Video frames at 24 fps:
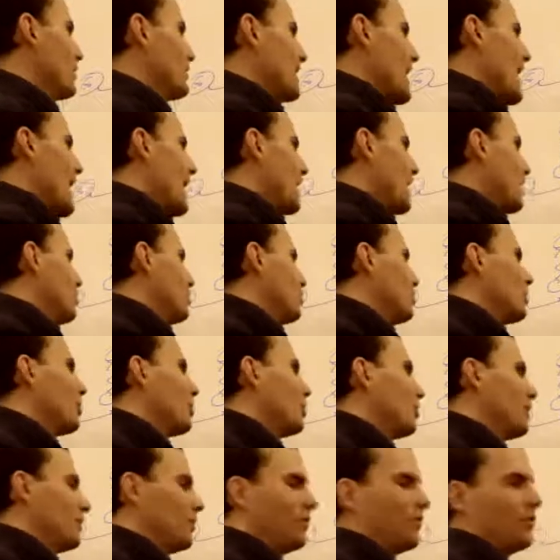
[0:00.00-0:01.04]
DAG will
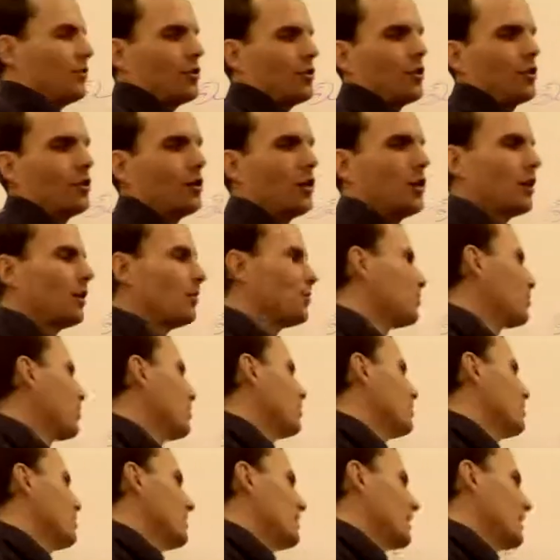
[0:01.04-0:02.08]
go and turn on
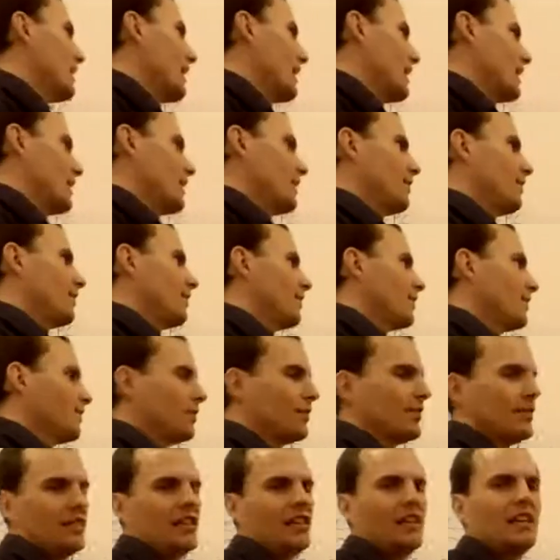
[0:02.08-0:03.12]
protein kinase
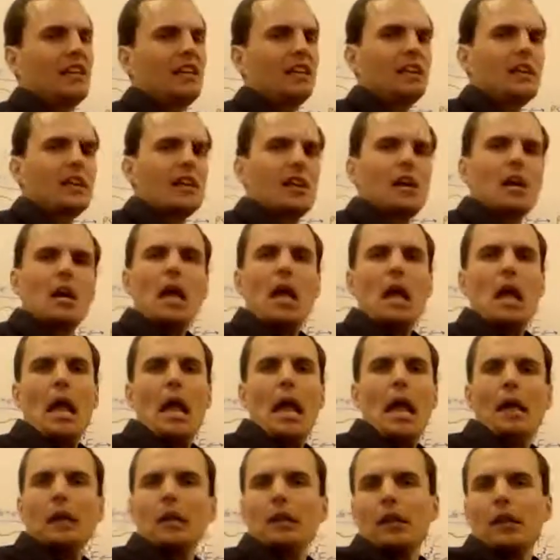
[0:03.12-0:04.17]
C,
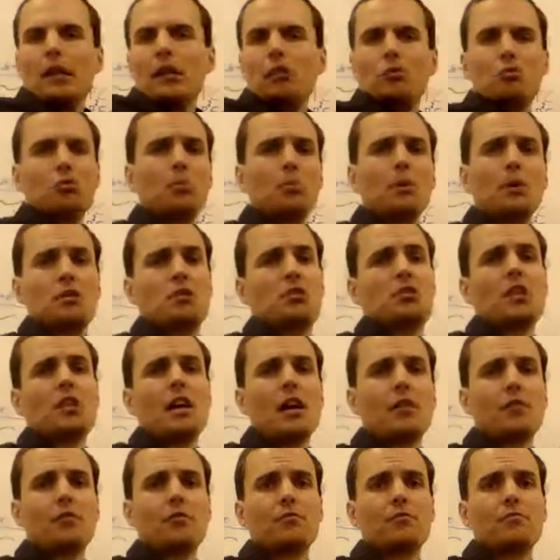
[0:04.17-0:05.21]
and then they do a bunch of
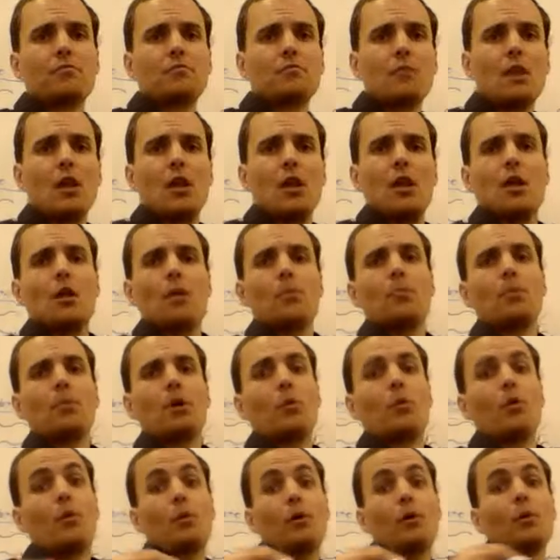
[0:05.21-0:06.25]
stuff.
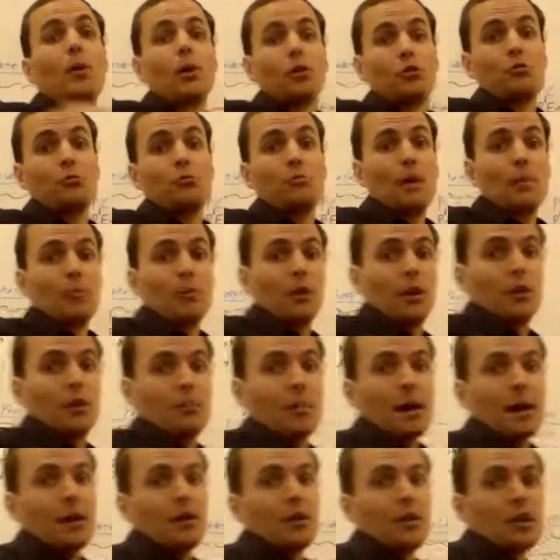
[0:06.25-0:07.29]
But what we want you to remember
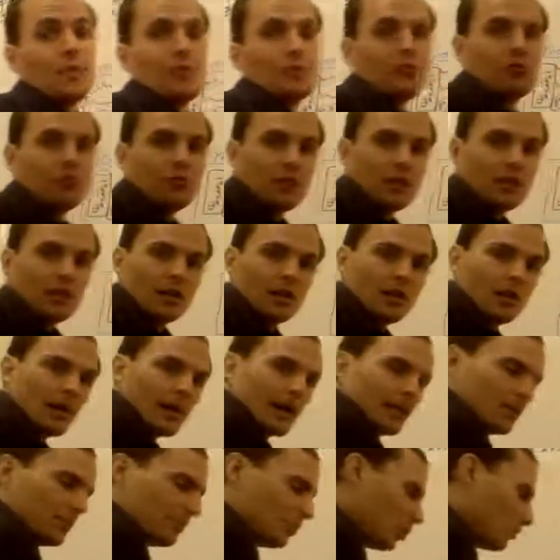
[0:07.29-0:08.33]
in biochemistry
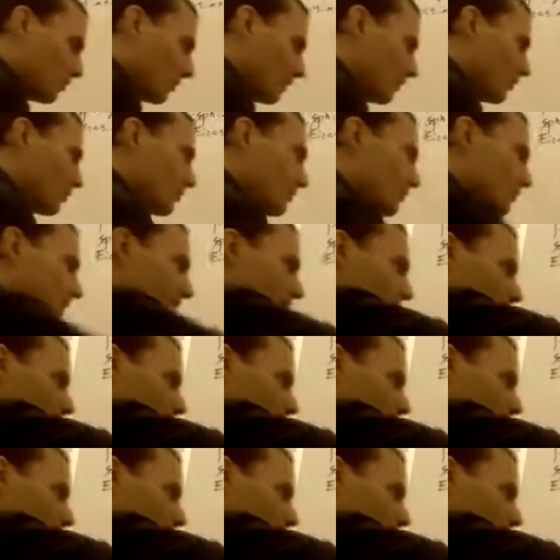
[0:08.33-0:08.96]
at the moment,